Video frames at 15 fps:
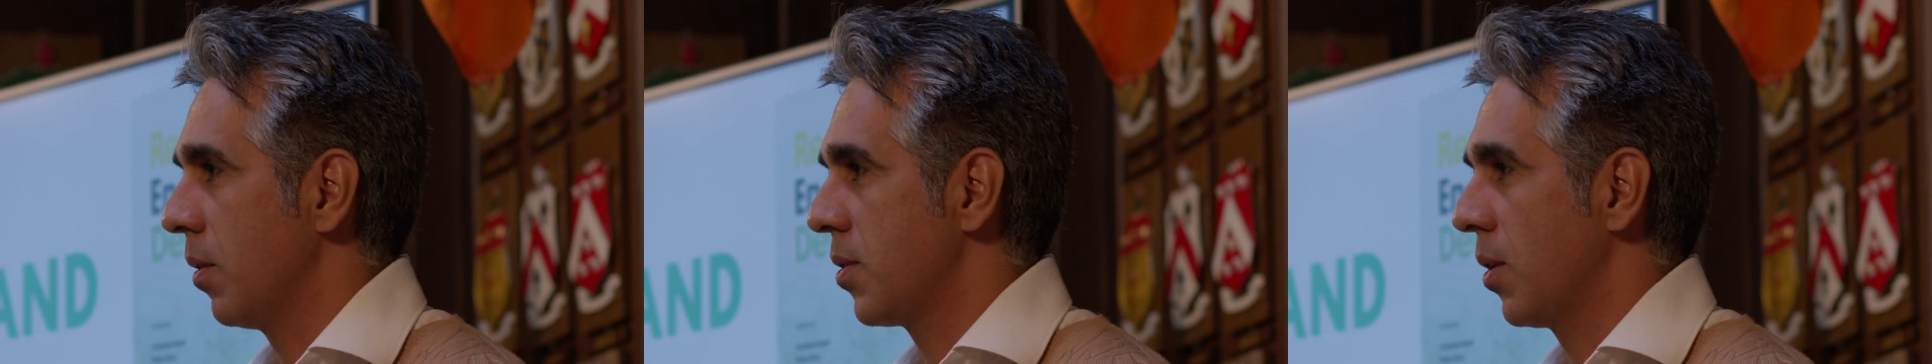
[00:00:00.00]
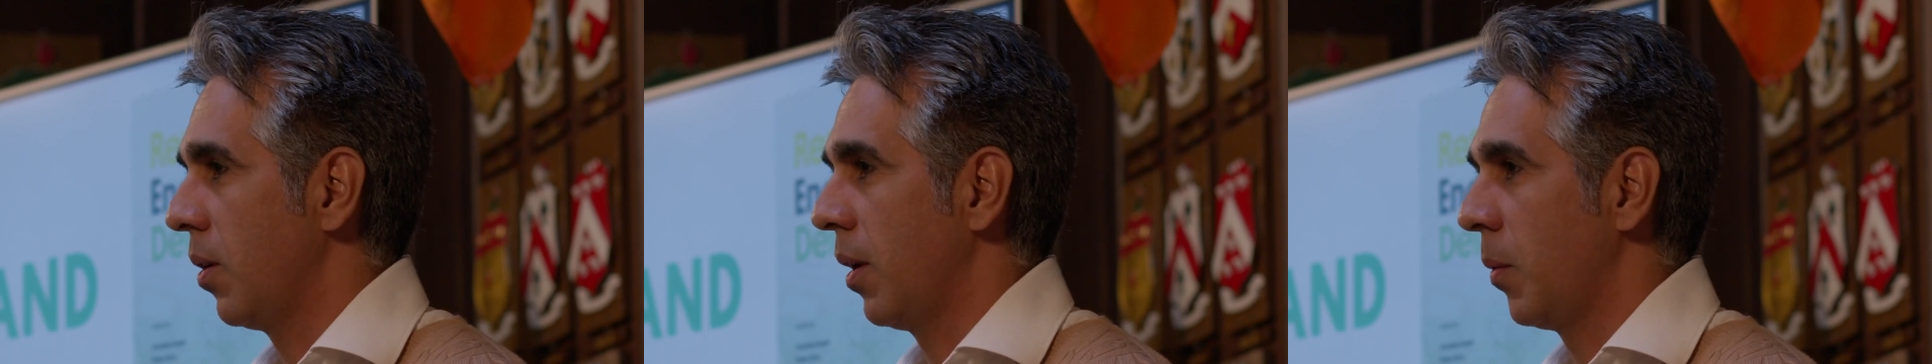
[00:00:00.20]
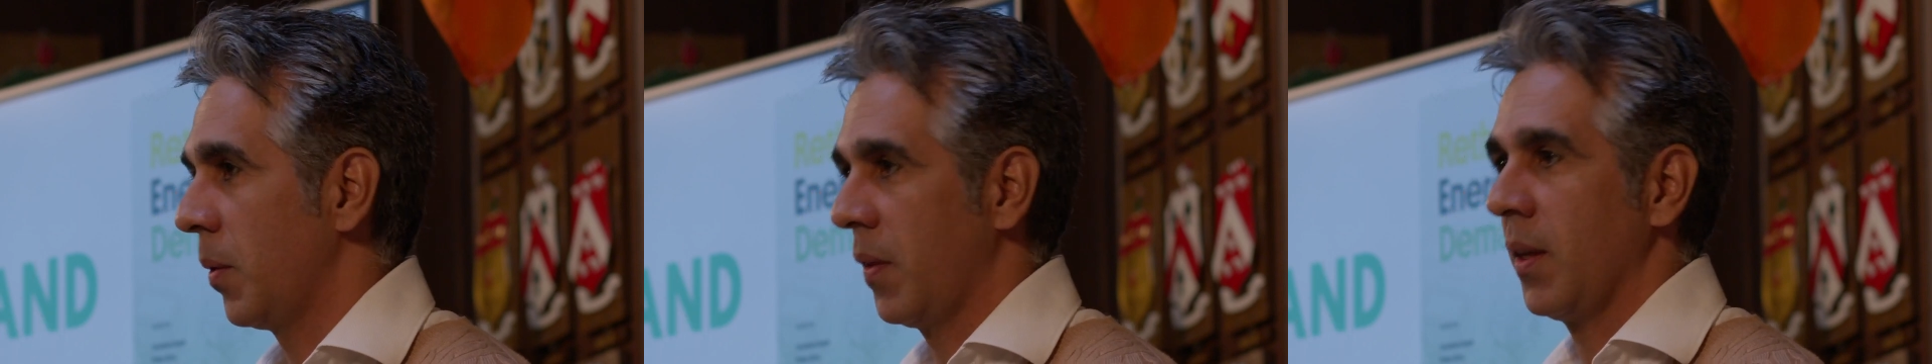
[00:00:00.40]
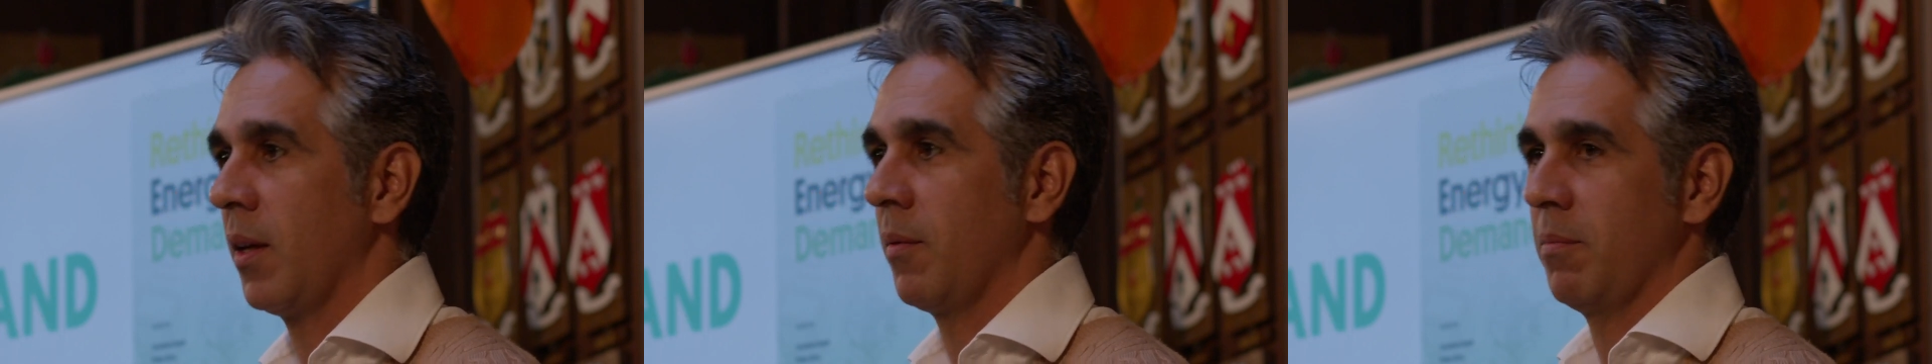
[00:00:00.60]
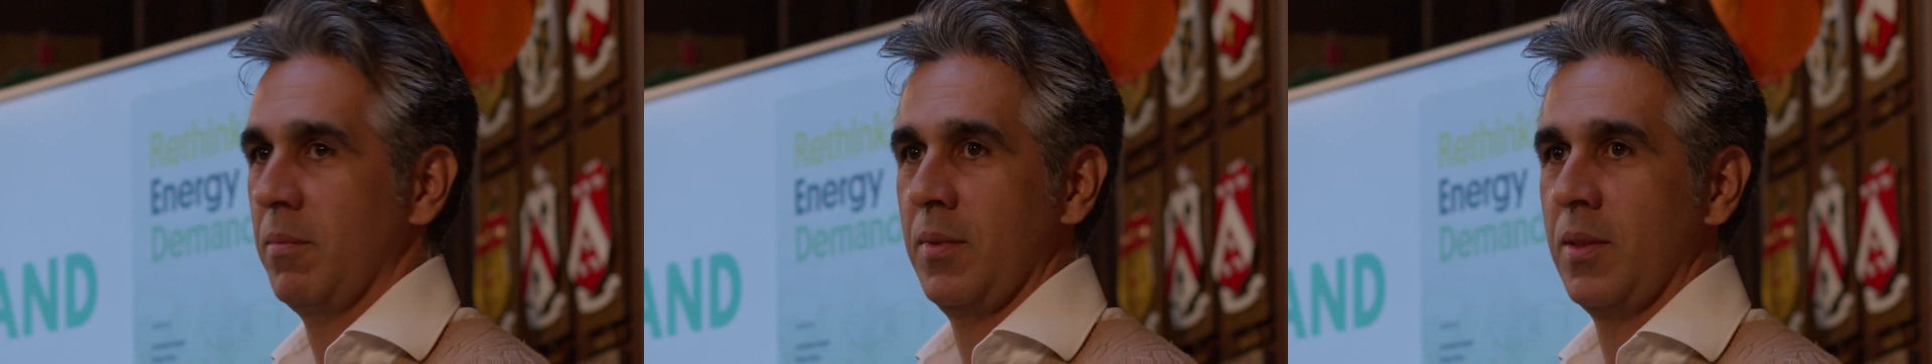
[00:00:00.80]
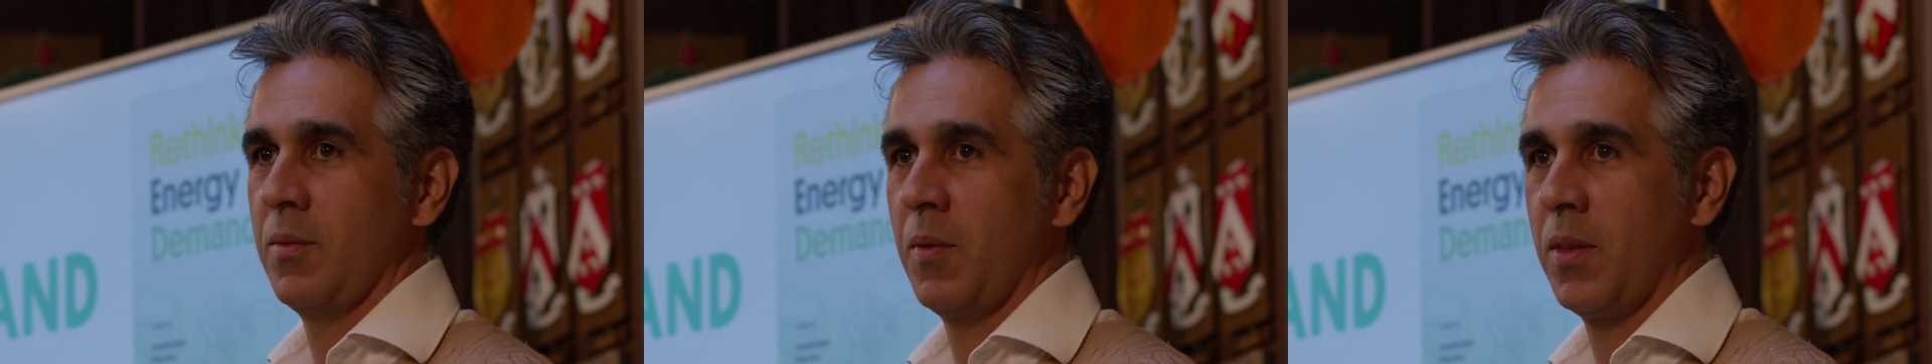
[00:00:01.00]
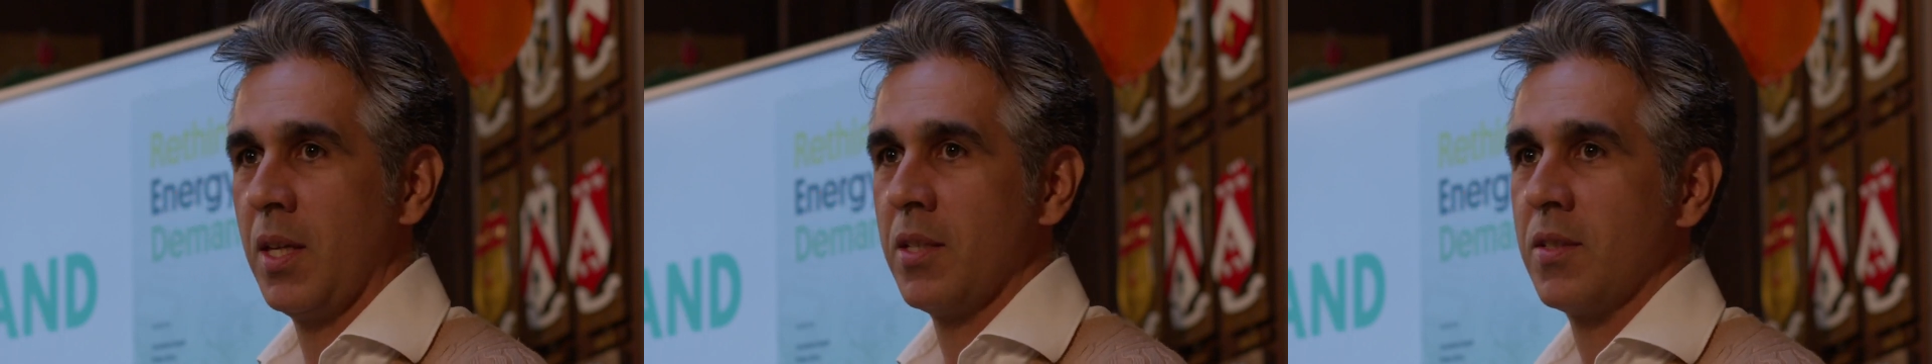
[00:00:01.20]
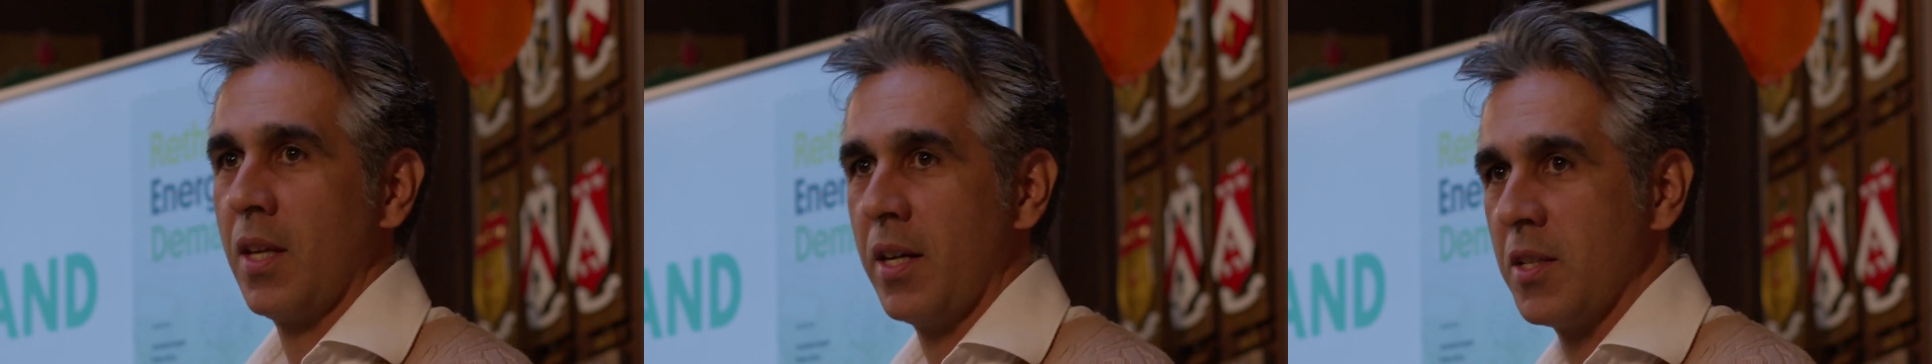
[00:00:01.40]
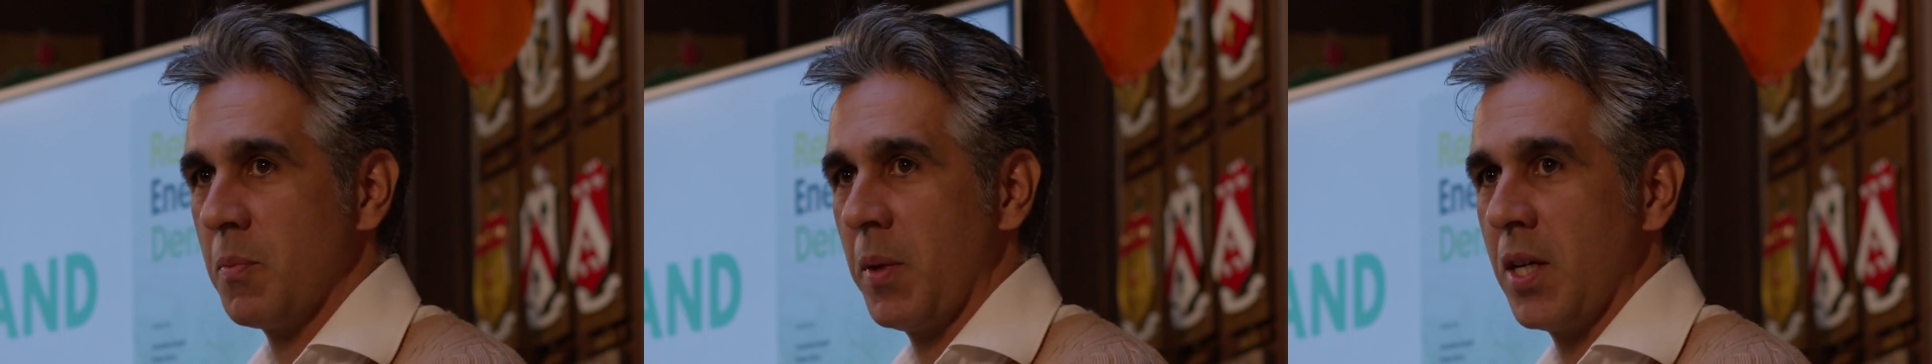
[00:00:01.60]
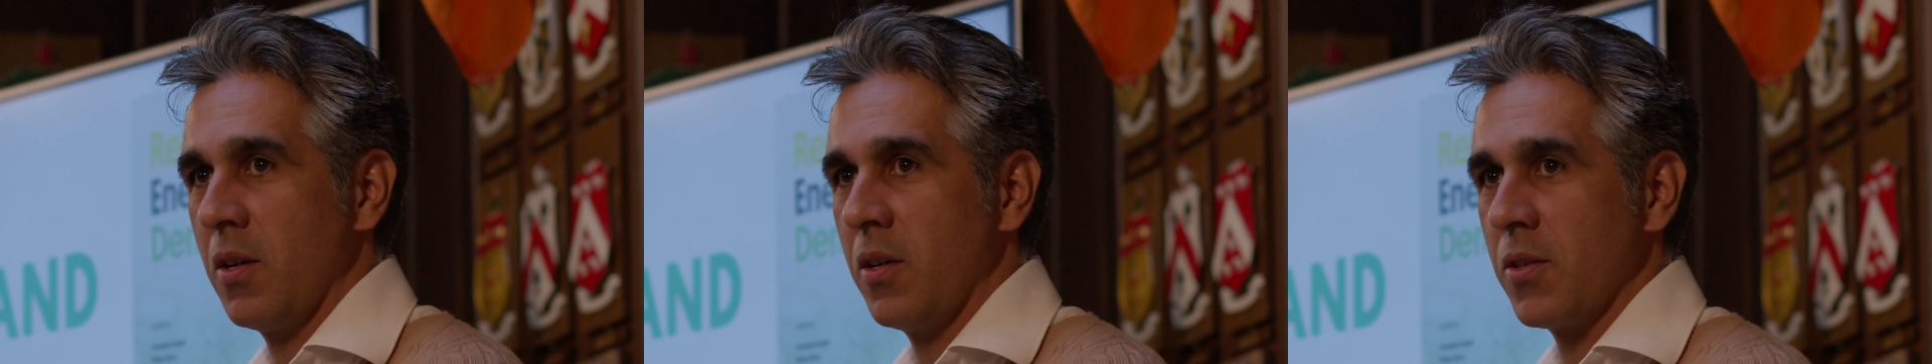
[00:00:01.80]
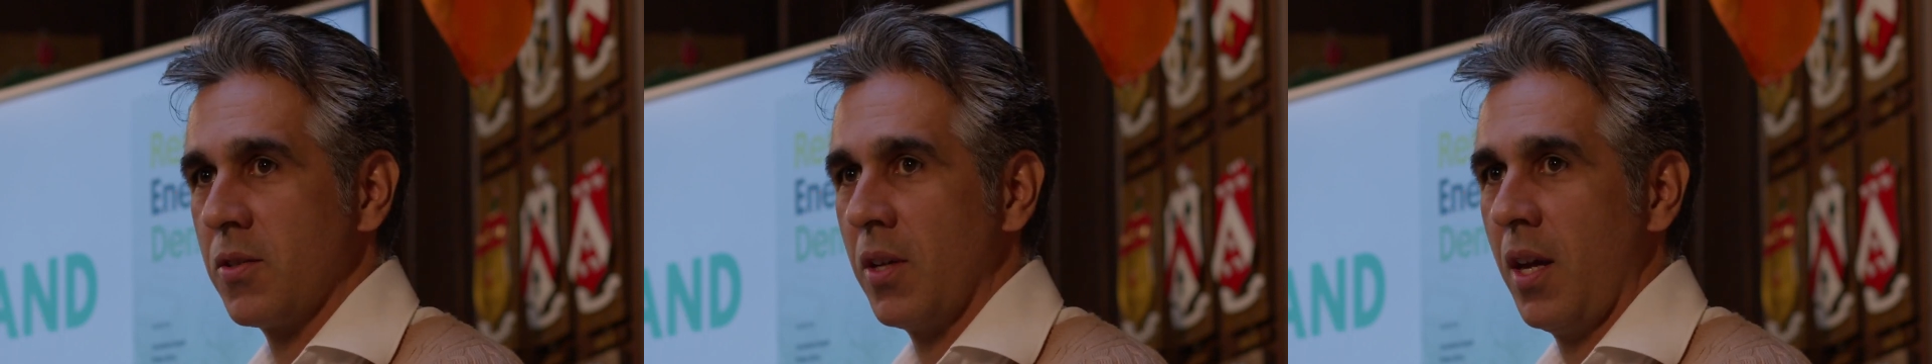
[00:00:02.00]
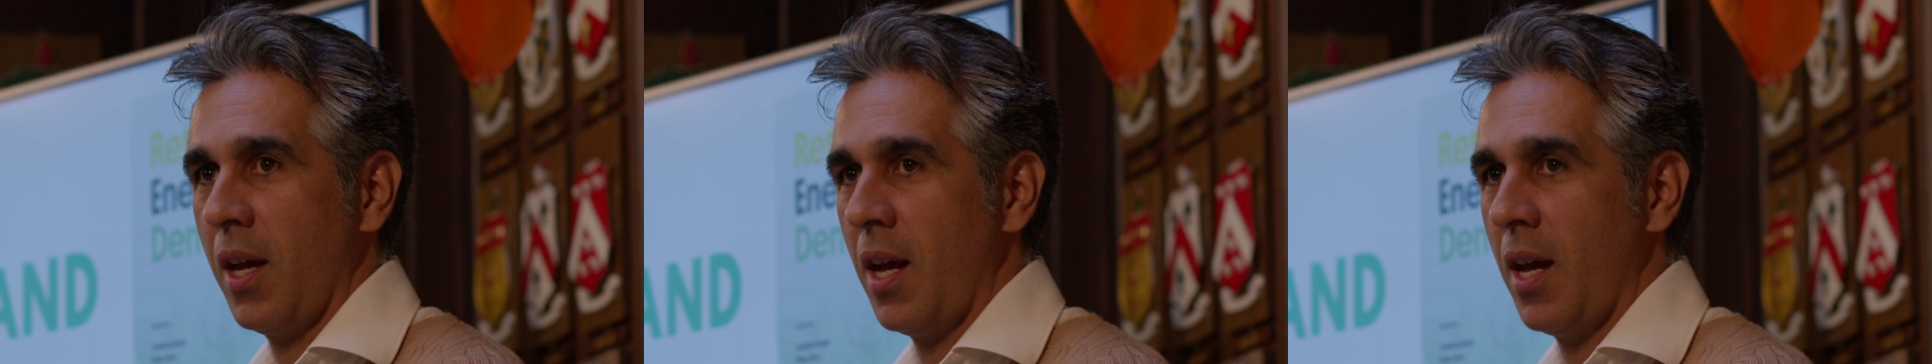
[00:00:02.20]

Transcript: So everything things then is because,